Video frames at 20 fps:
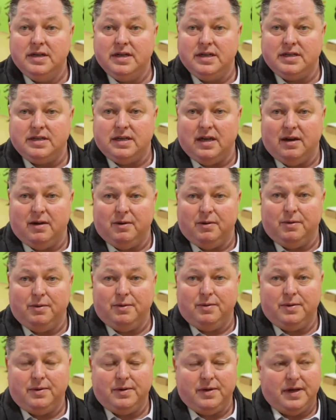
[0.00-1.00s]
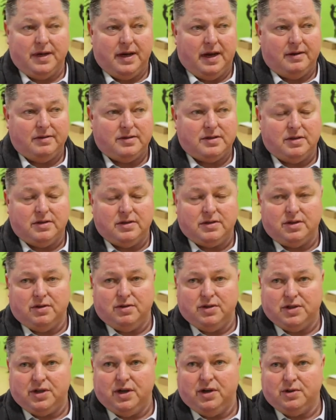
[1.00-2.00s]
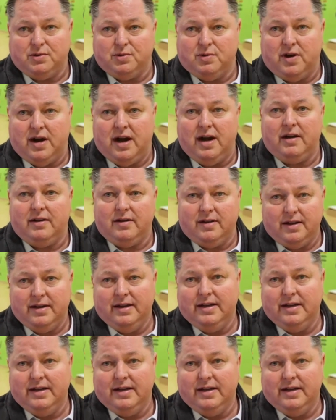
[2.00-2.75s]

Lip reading: So, you know, as soon as the odds were out,